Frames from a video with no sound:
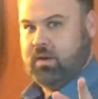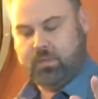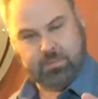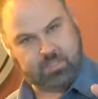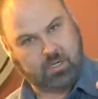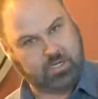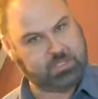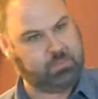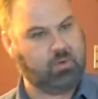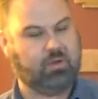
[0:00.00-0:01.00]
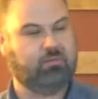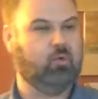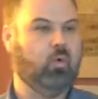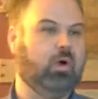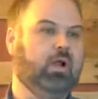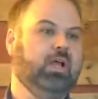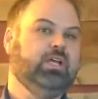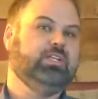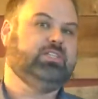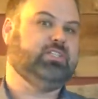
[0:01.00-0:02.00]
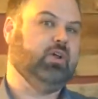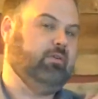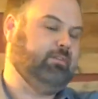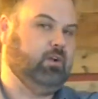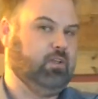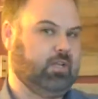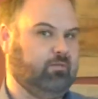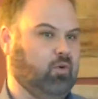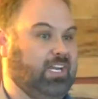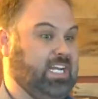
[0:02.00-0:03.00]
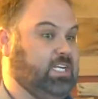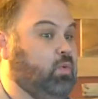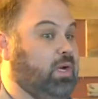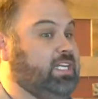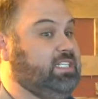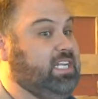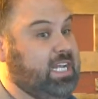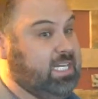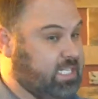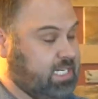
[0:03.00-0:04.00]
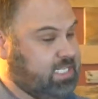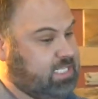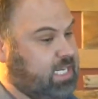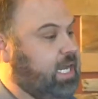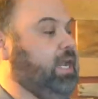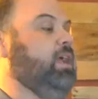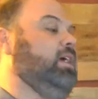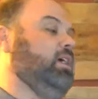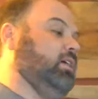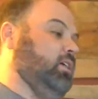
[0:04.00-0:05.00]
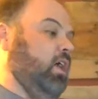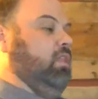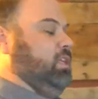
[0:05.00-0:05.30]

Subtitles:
of them is already spoken for. So if you're looking for an E20D TC, call